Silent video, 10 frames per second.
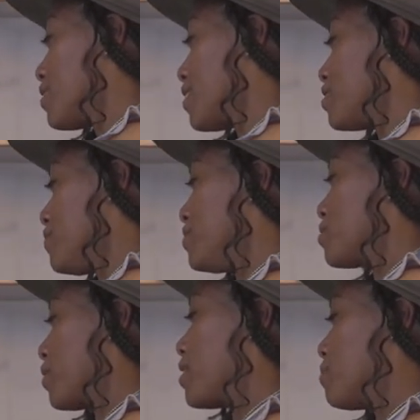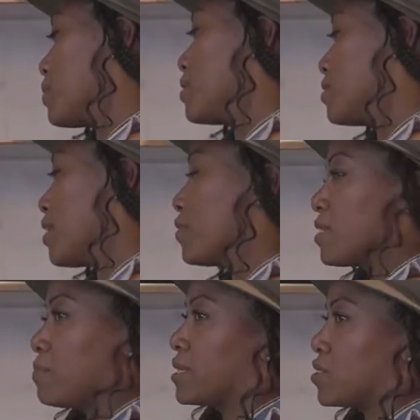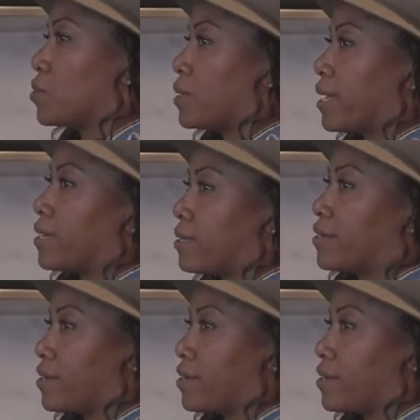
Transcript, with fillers: Like TV's great, but it's definitely a means to an end.